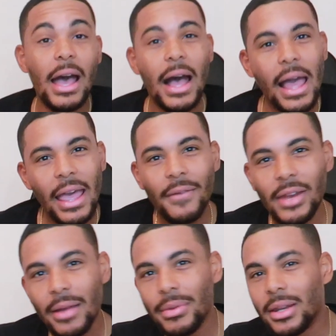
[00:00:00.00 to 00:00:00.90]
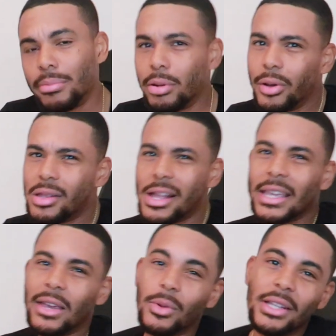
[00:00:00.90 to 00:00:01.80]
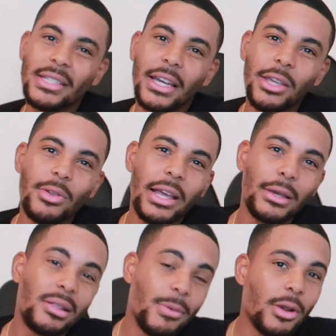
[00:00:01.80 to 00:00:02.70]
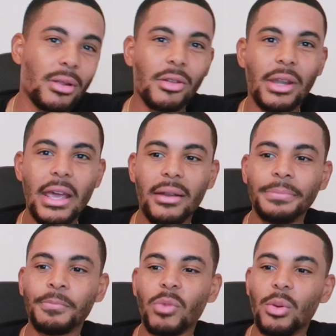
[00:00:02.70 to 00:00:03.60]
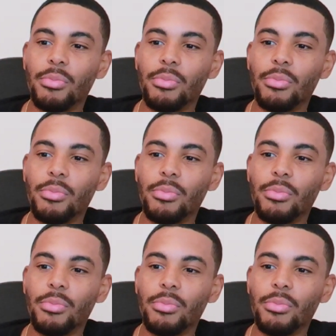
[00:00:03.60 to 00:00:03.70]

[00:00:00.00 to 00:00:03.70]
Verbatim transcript: I have not been deployed, so I can't really tell you like experience on that.